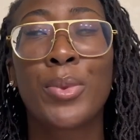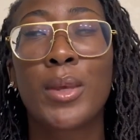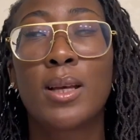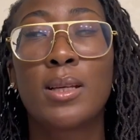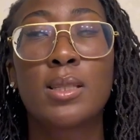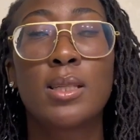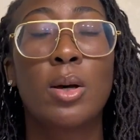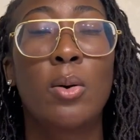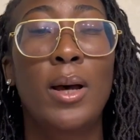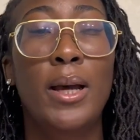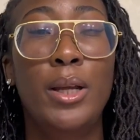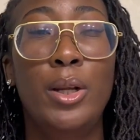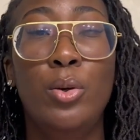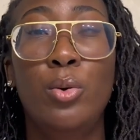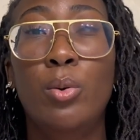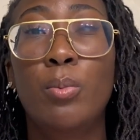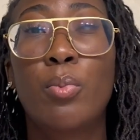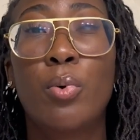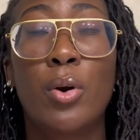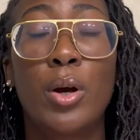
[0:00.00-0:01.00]
So I
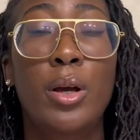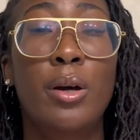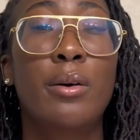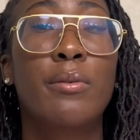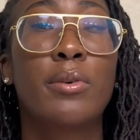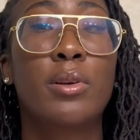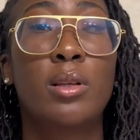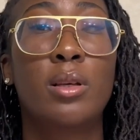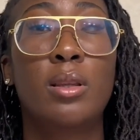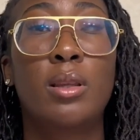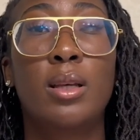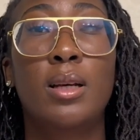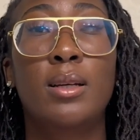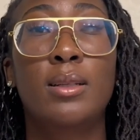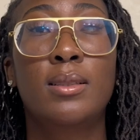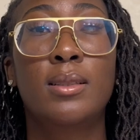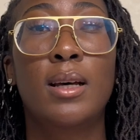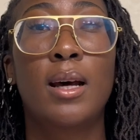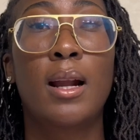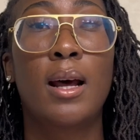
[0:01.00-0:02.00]
do pray over the
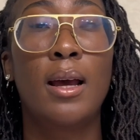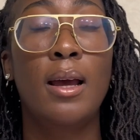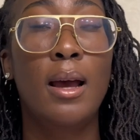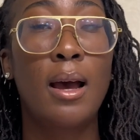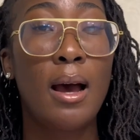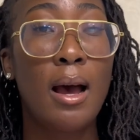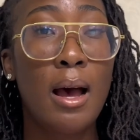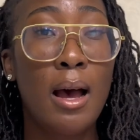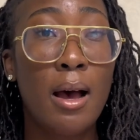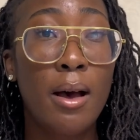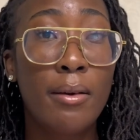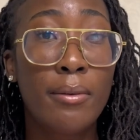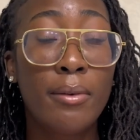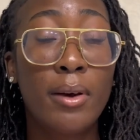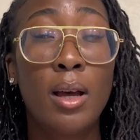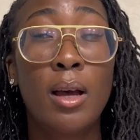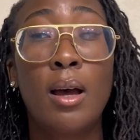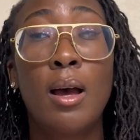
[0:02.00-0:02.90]
things that I have.